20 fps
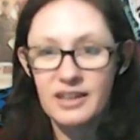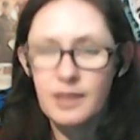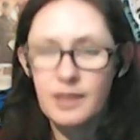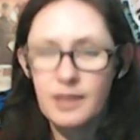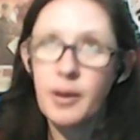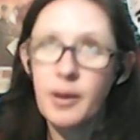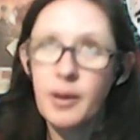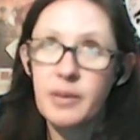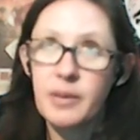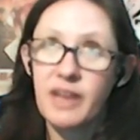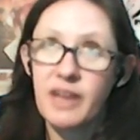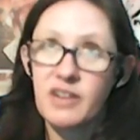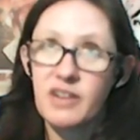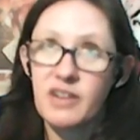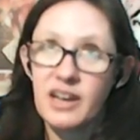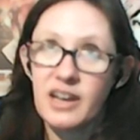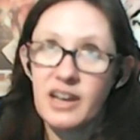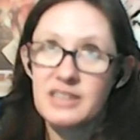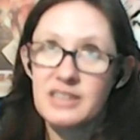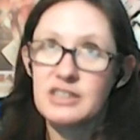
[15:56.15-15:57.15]
They probably have it on they
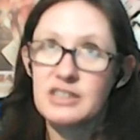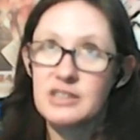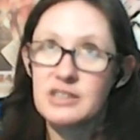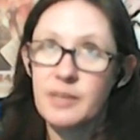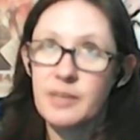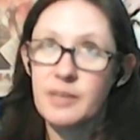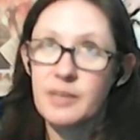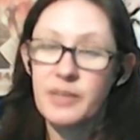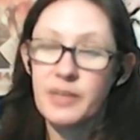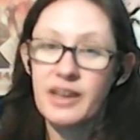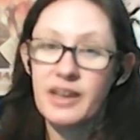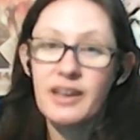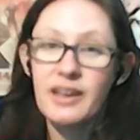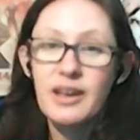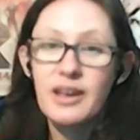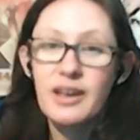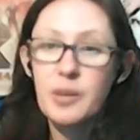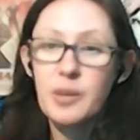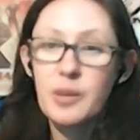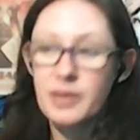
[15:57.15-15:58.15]
Etsy should. or something.
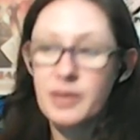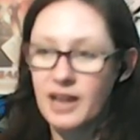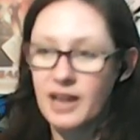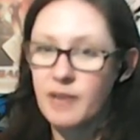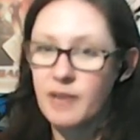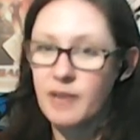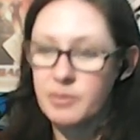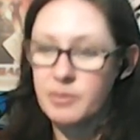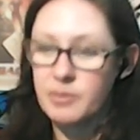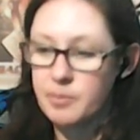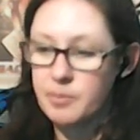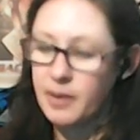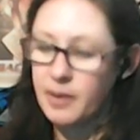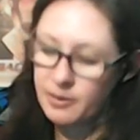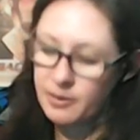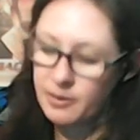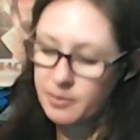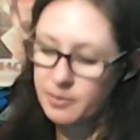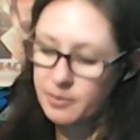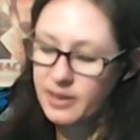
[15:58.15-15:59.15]
But like, I would, I
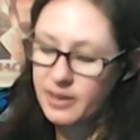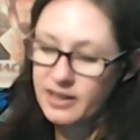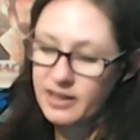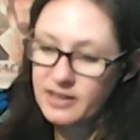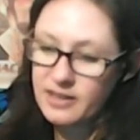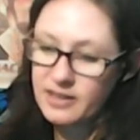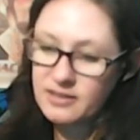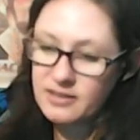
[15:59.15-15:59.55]
would buy that.